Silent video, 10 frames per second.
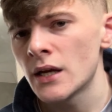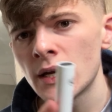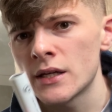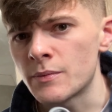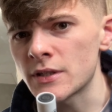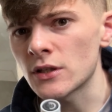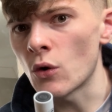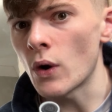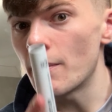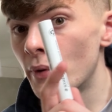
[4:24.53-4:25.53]
It's a bit
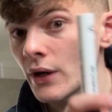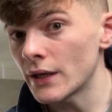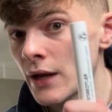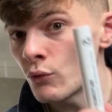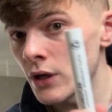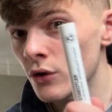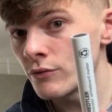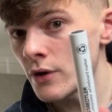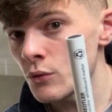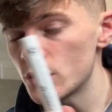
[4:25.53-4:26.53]
slower, but it can get really good
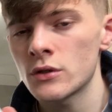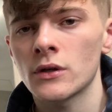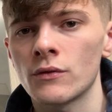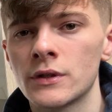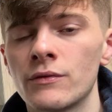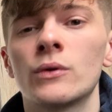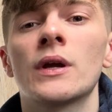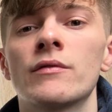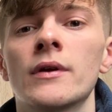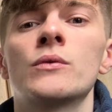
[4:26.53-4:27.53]
views. And obviously if you can
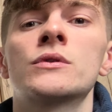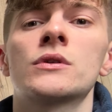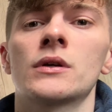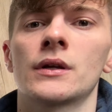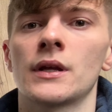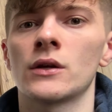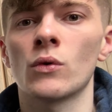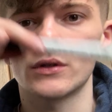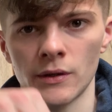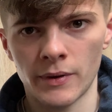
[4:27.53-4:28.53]
get views and they go
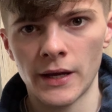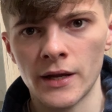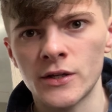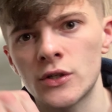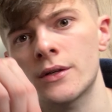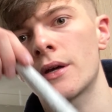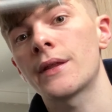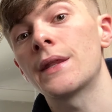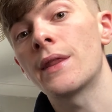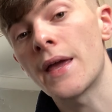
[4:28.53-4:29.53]
onto your page, and
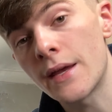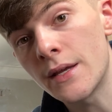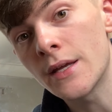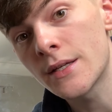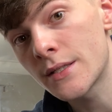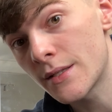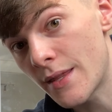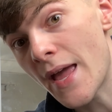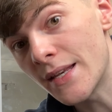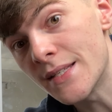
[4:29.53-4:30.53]
then they
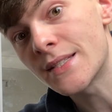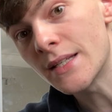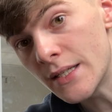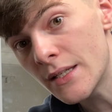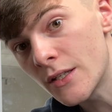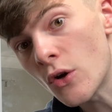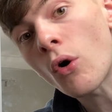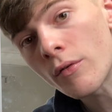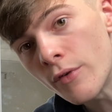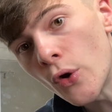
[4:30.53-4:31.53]
then see your
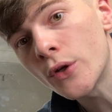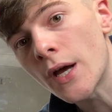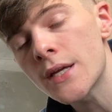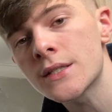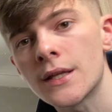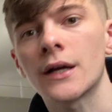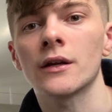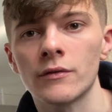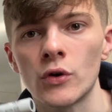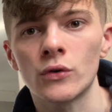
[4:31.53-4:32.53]
converters, they're going to
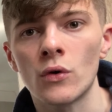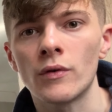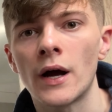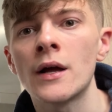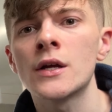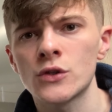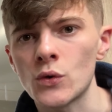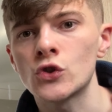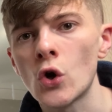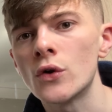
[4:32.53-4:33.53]
convert over. So
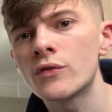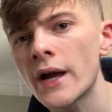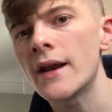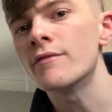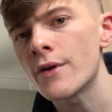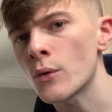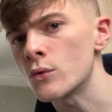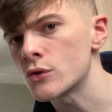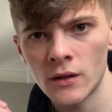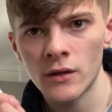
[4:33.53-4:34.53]
it's good for getting
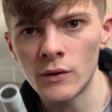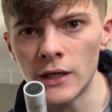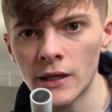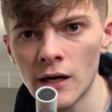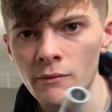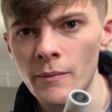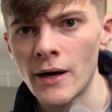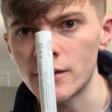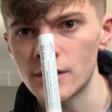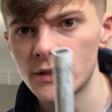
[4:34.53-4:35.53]
views. You need a
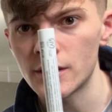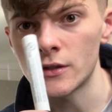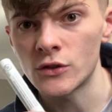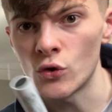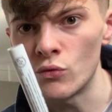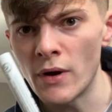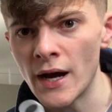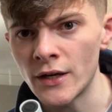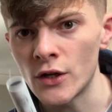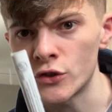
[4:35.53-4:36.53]
cameraman, so this is a
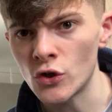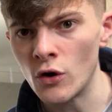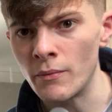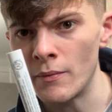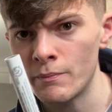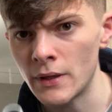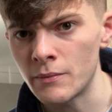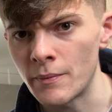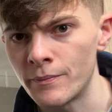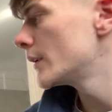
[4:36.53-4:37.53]
2-man job
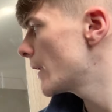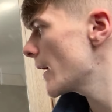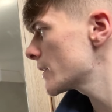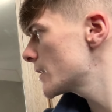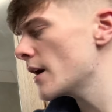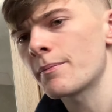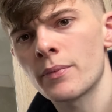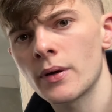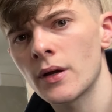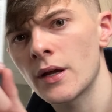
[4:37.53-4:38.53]
minimum. Next up
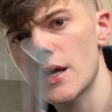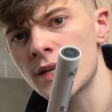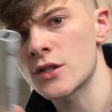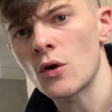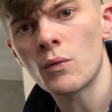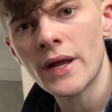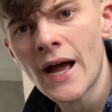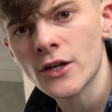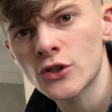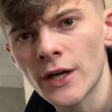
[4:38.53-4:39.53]
is
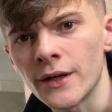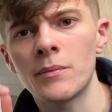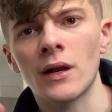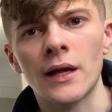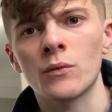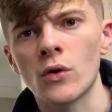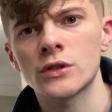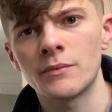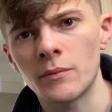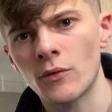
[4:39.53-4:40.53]
reaction. People like
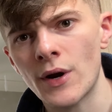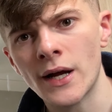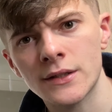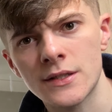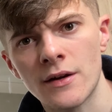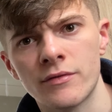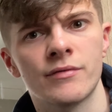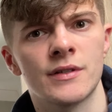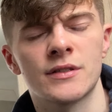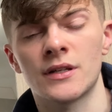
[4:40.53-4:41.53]
watching people react to stuff.
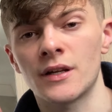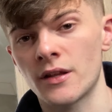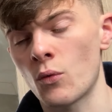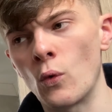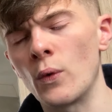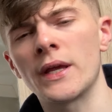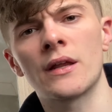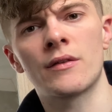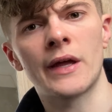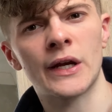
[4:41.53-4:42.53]
It's another
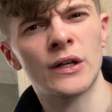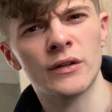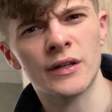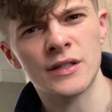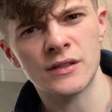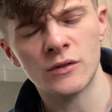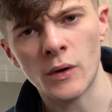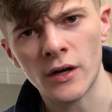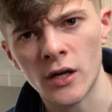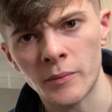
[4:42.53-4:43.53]
weird thing that is
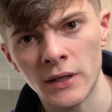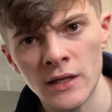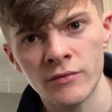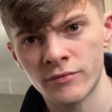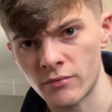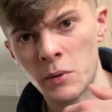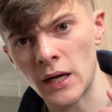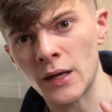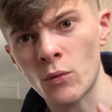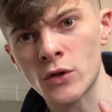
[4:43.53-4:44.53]
quite hard to believe. I
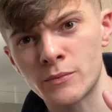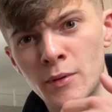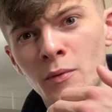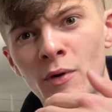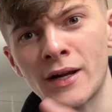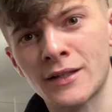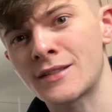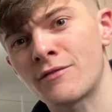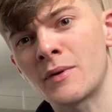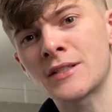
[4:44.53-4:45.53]
like watching people react to
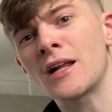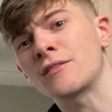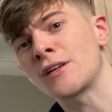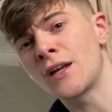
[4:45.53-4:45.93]
stuff myself.